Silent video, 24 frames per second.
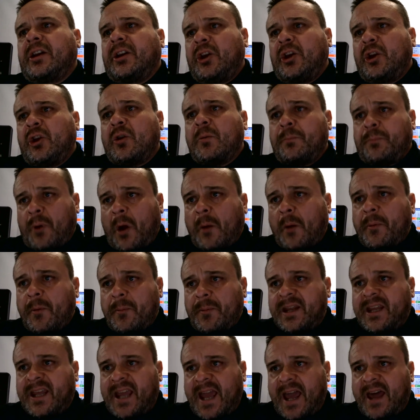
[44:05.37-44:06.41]
you can
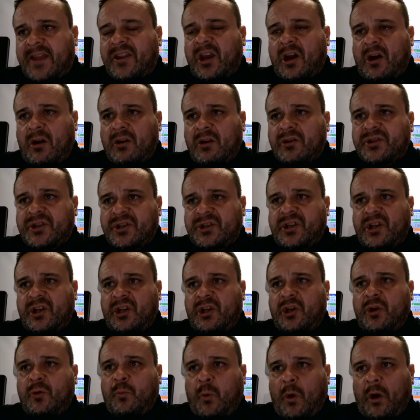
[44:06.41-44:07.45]
probably get the answers
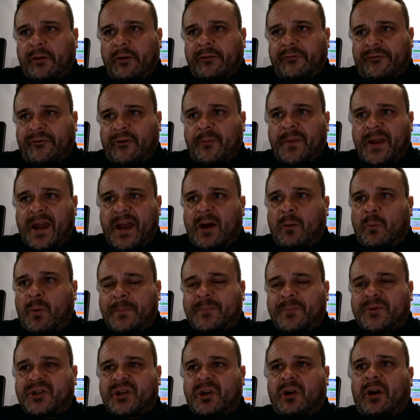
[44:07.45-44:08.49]
that you want from that
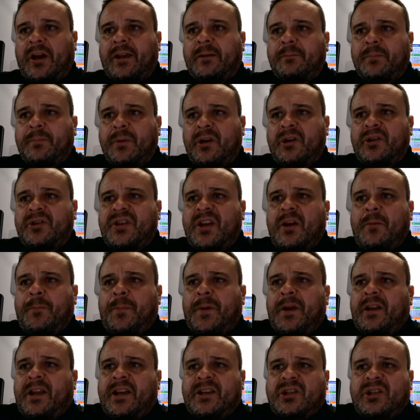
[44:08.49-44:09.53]
website because there'll
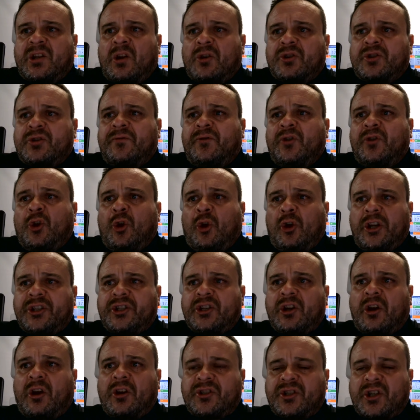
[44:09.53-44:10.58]
be there's lots of
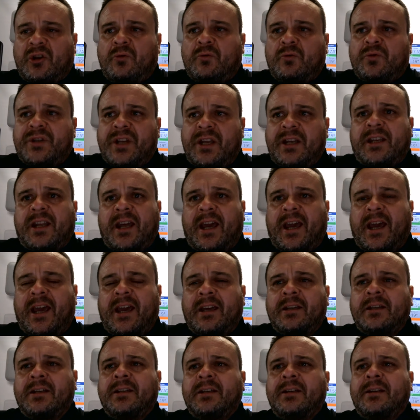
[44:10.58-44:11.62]
knowledge articles in there
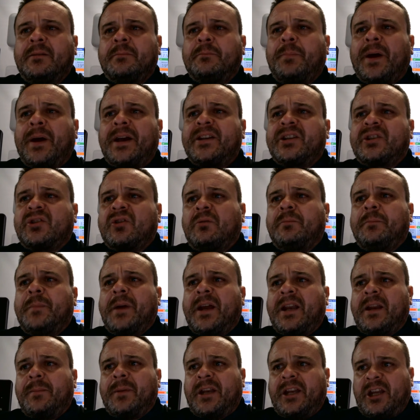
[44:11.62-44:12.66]
based on
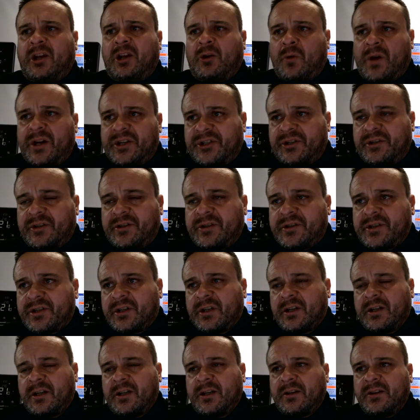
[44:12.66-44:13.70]
many many
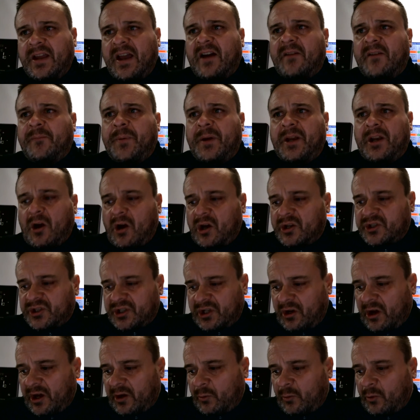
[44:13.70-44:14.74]
questions that have been asked,
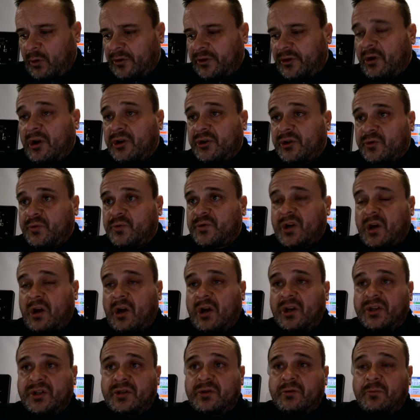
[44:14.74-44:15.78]
like what Nigel's
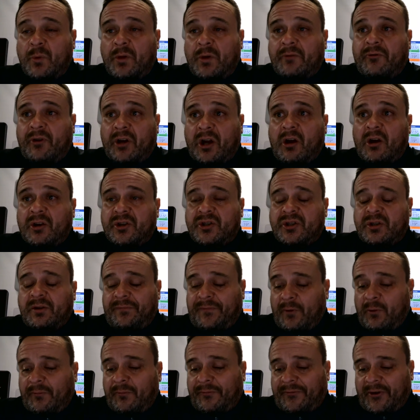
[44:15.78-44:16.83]
asked with regards to
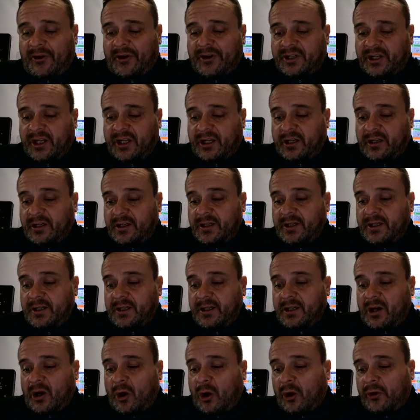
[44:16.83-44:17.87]
fault finding
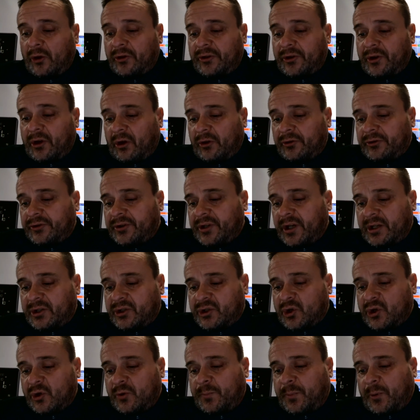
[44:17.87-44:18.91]
on on uh,
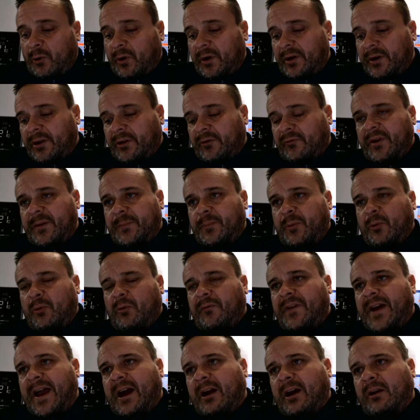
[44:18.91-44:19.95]
two port and three
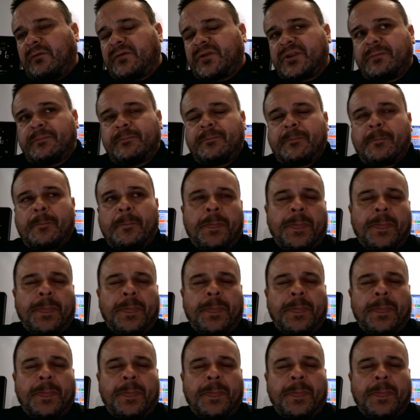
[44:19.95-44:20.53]
port valves.